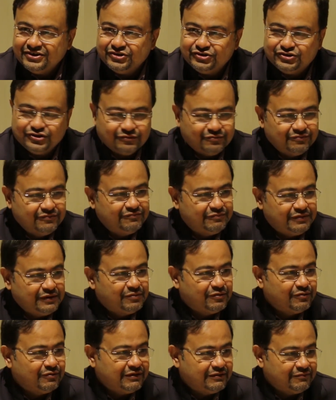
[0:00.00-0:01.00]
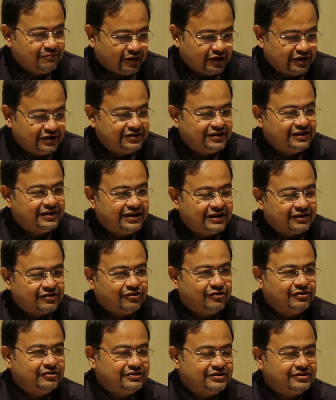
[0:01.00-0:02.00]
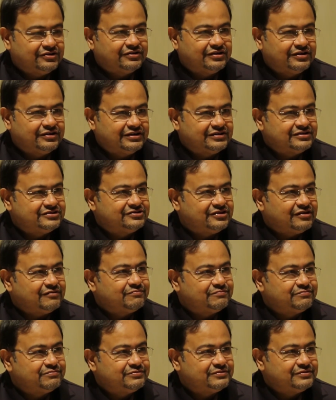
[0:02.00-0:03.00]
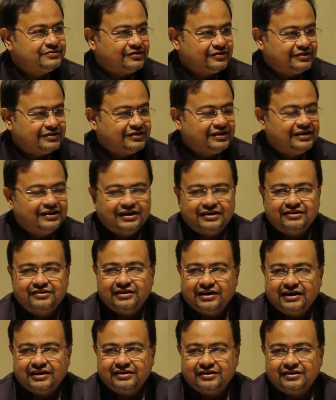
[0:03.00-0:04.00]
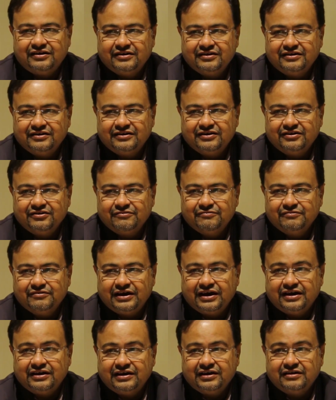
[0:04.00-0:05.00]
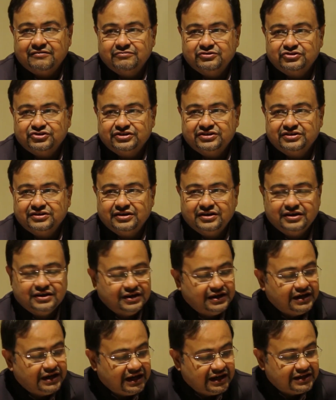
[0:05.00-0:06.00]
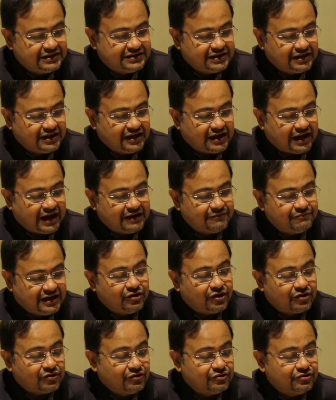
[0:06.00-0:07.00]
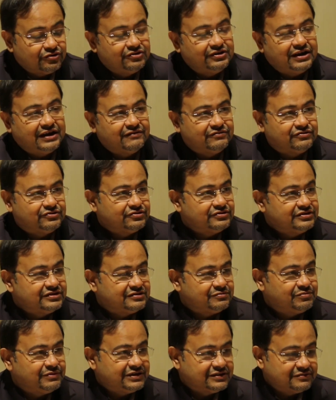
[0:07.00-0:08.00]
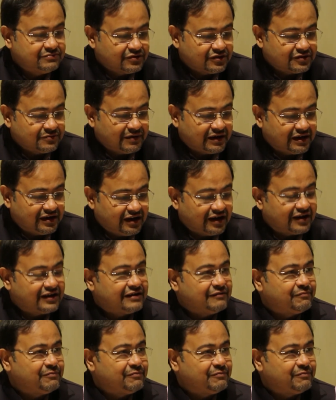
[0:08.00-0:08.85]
So people will monitor air quality on a desktop, on a handheld machine, and say, I'm not going to drive through this place because my lung